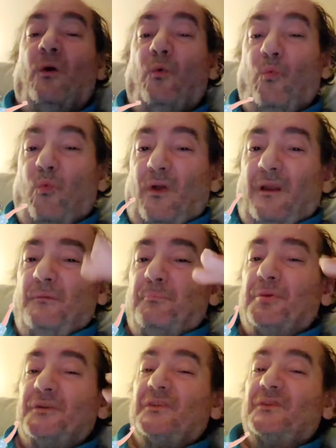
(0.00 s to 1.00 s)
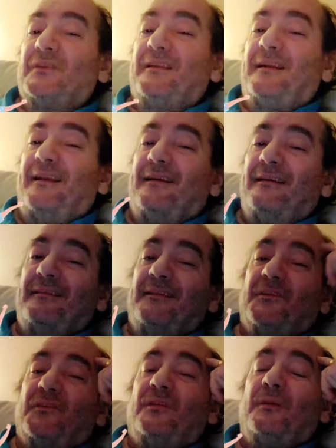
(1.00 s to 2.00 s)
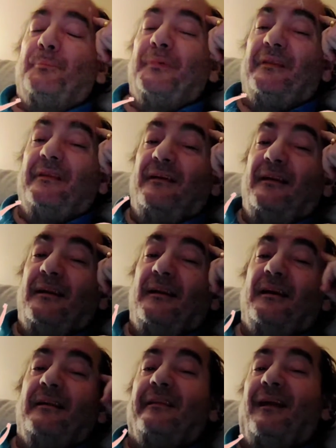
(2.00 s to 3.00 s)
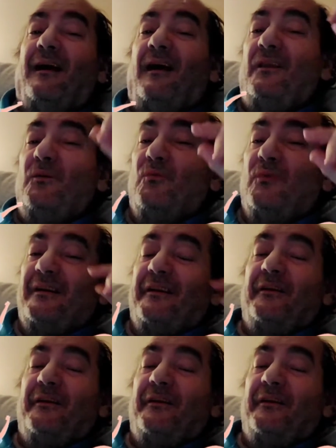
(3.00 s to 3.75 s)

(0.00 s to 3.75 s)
one person that has a chip in their head and the other one?